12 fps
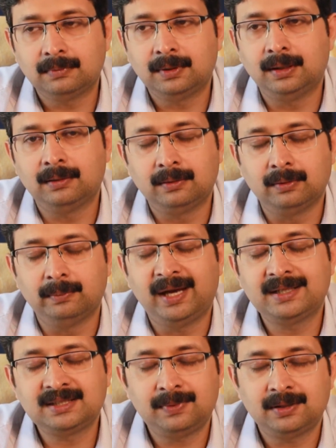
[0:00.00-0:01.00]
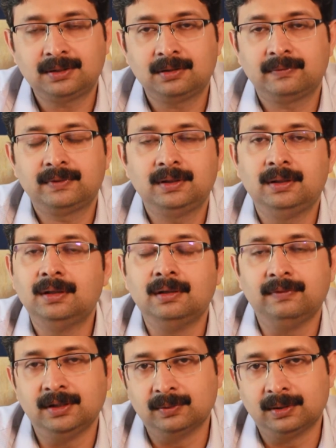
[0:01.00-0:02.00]
emancipation of the
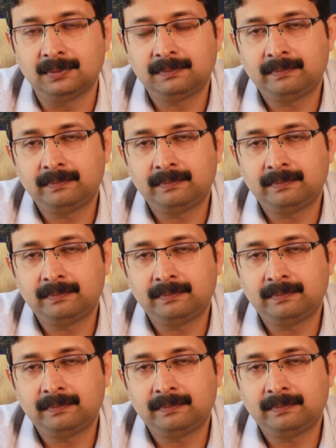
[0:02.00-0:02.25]
individual,